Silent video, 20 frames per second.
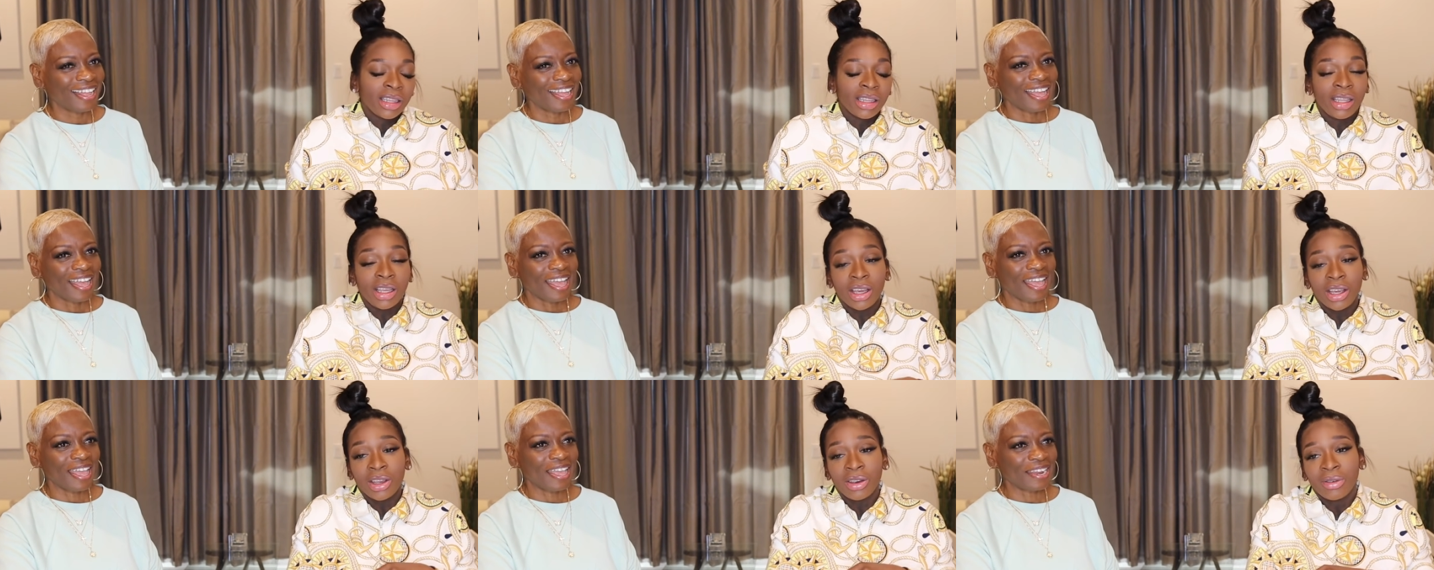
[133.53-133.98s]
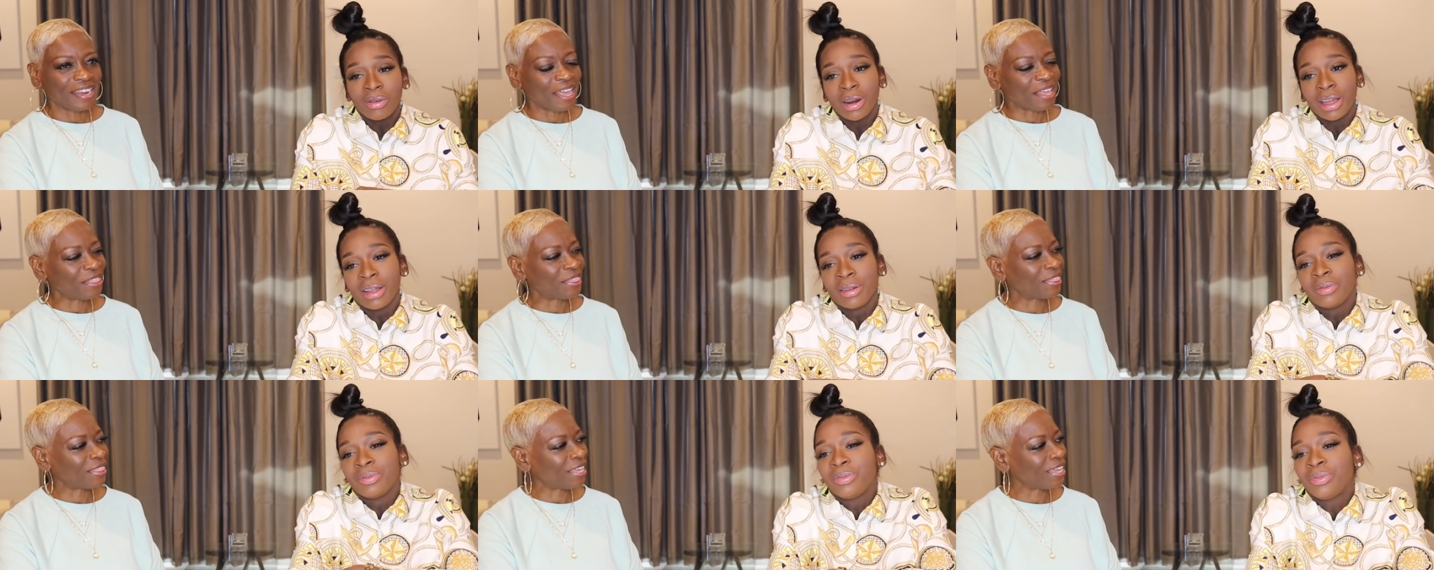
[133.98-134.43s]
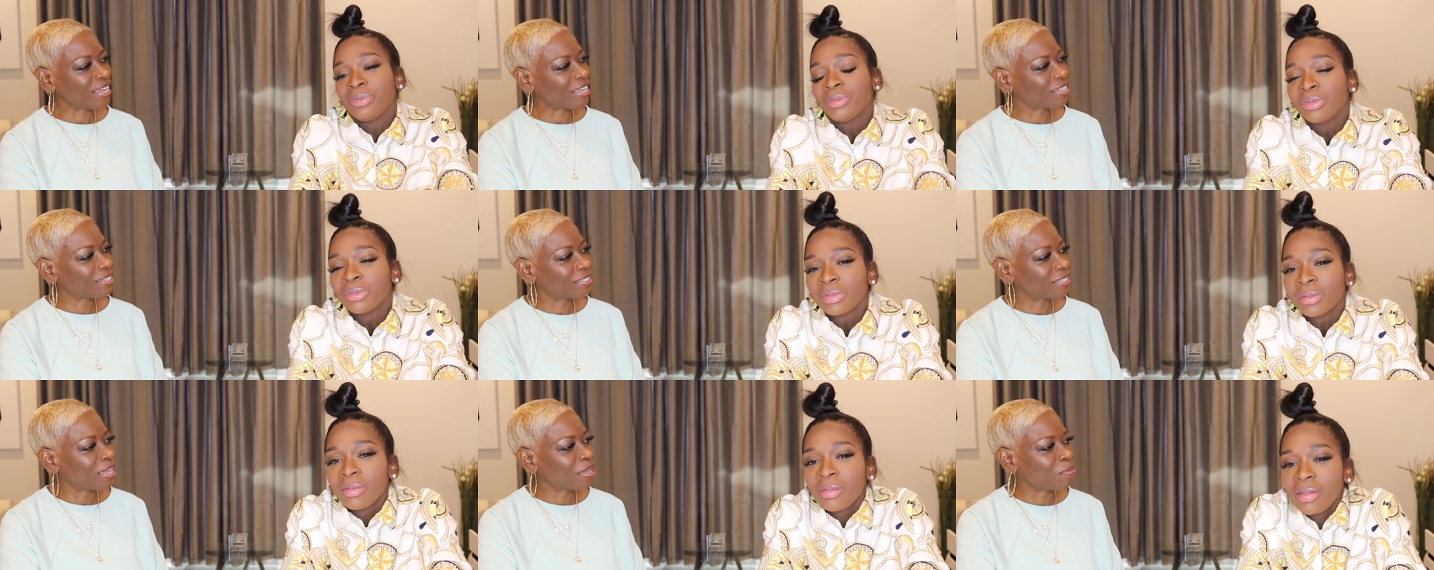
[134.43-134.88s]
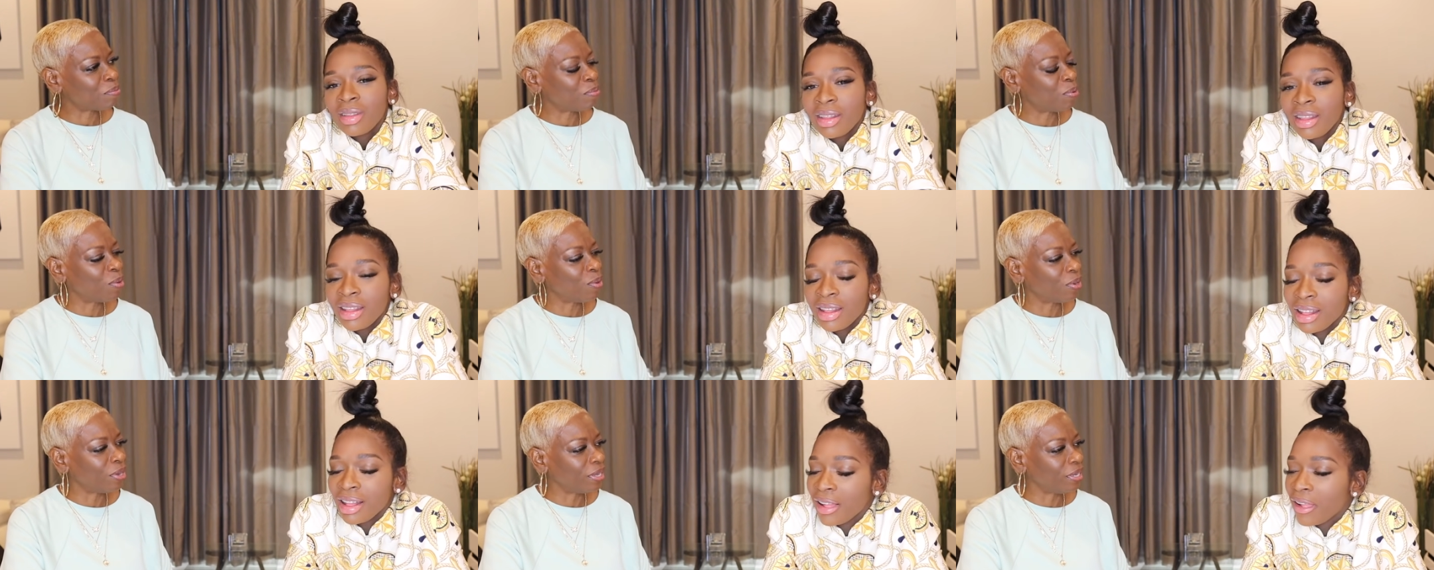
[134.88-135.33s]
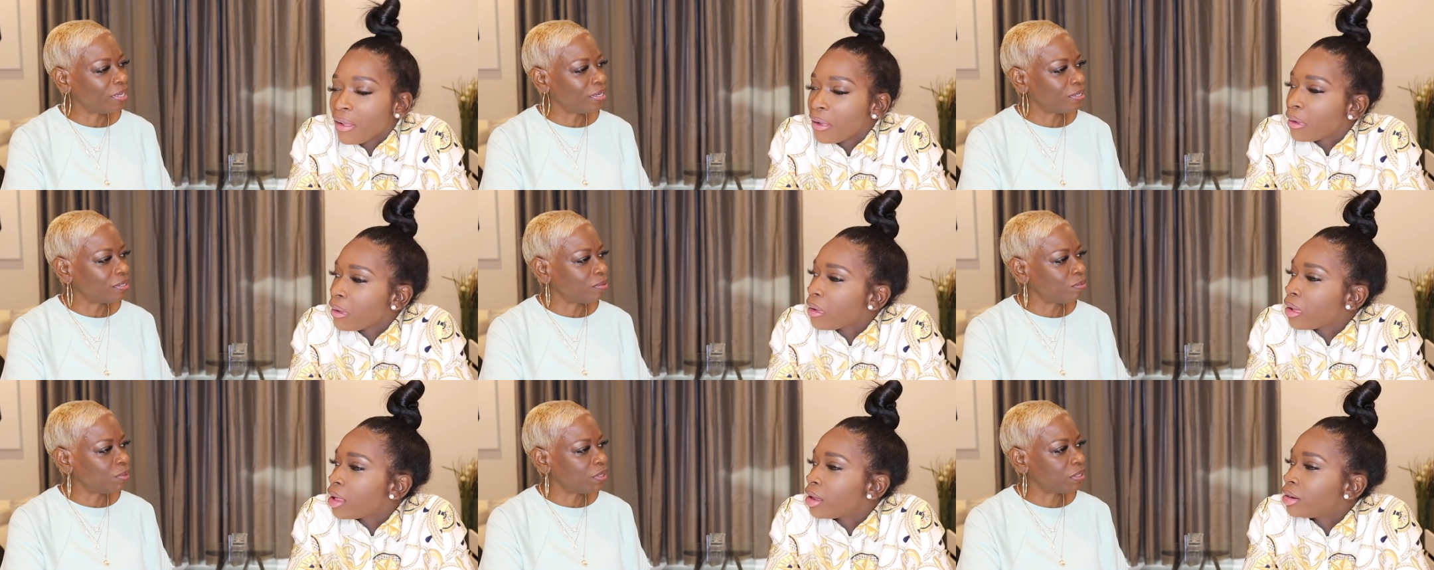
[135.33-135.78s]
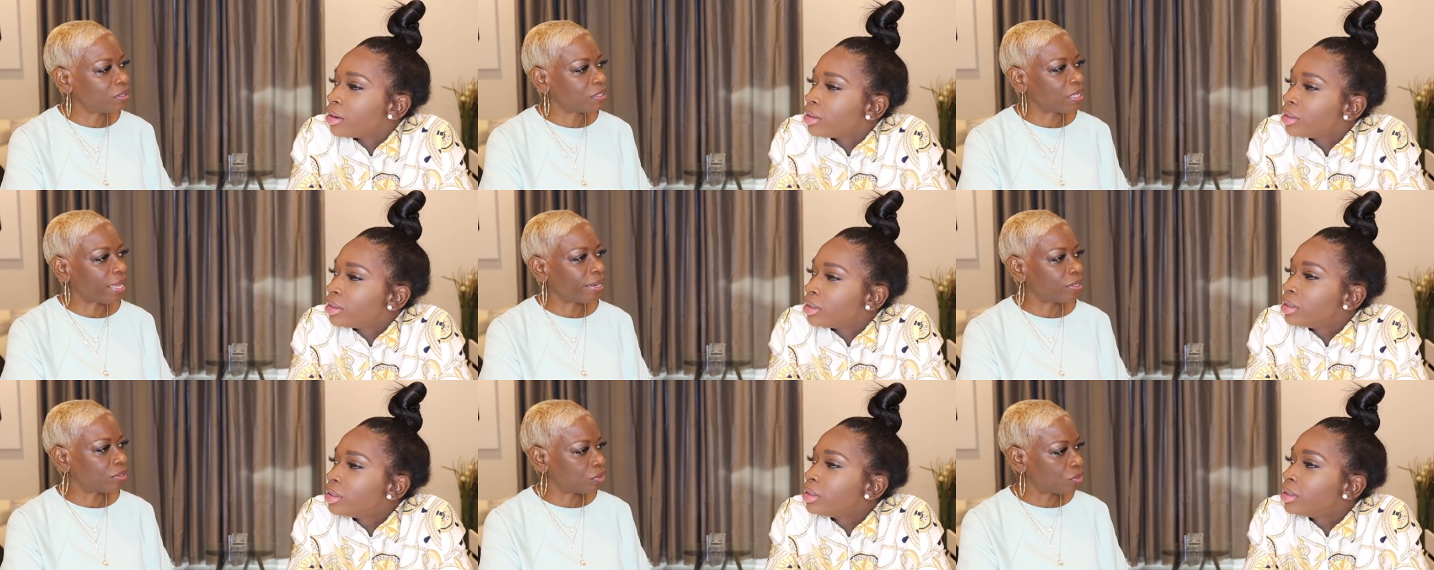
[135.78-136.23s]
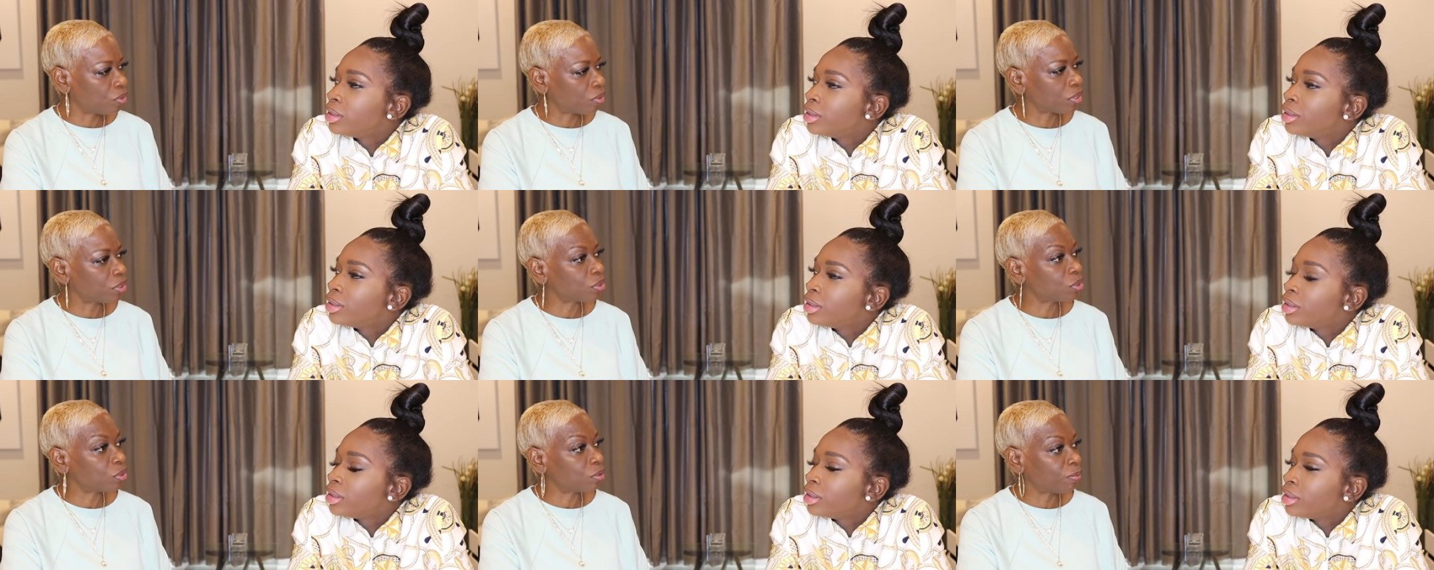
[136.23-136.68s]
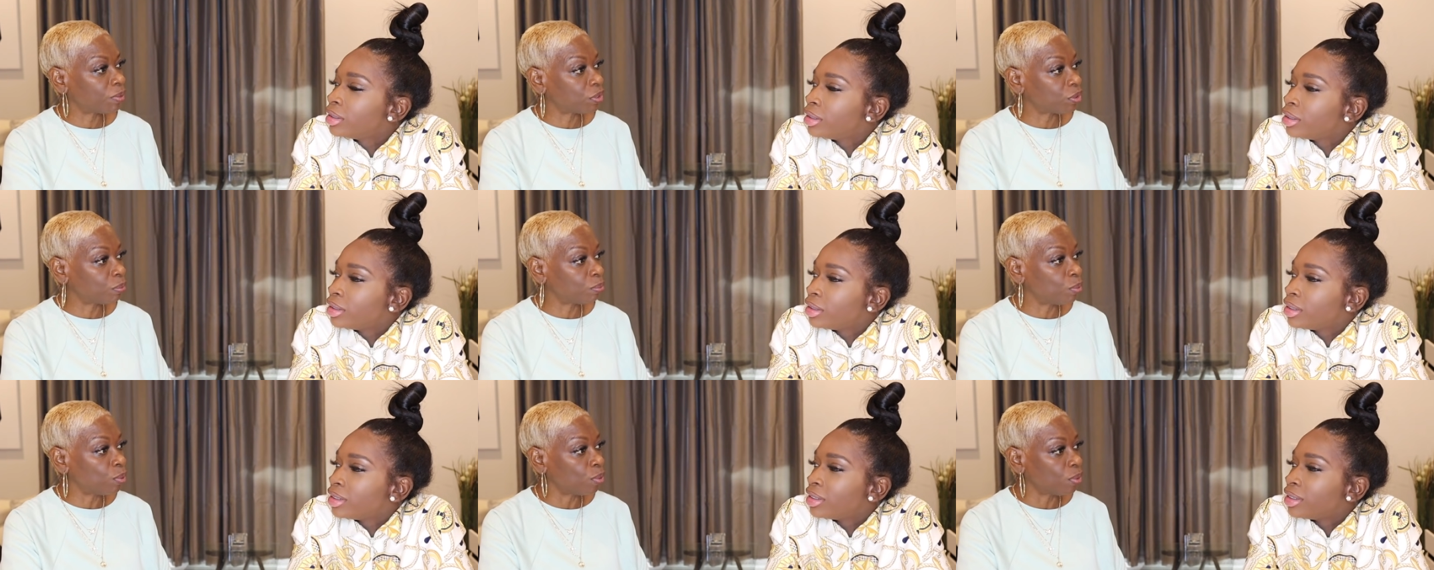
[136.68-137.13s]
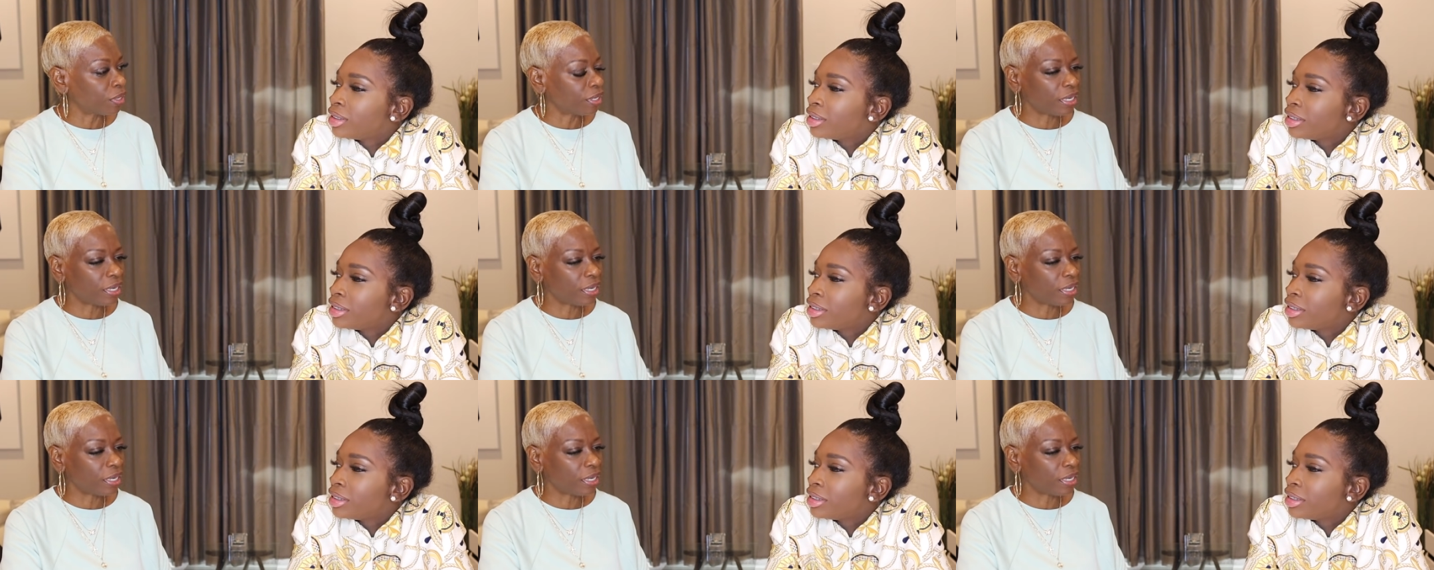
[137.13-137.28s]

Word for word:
Speaker 1: yeah, and right. I think at that point we started talking so much more.